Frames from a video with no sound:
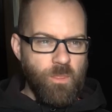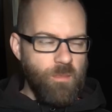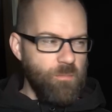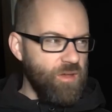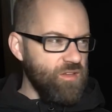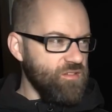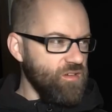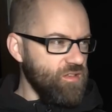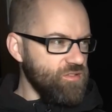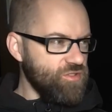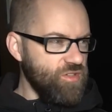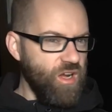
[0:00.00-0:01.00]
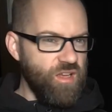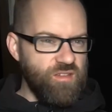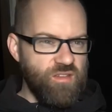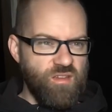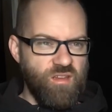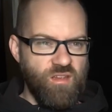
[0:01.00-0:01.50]
based on
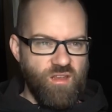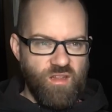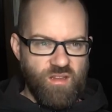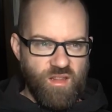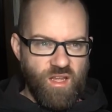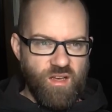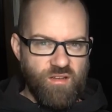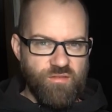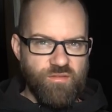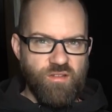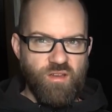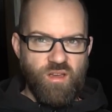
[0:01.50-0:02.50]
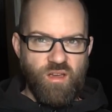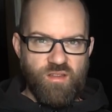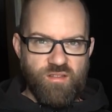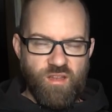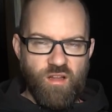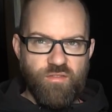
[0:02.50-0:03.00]
trust and love and
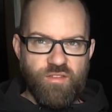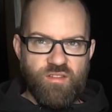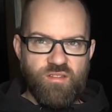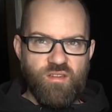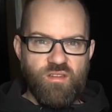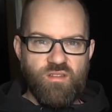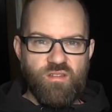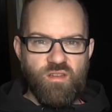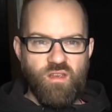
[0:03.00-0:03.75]
selflessness,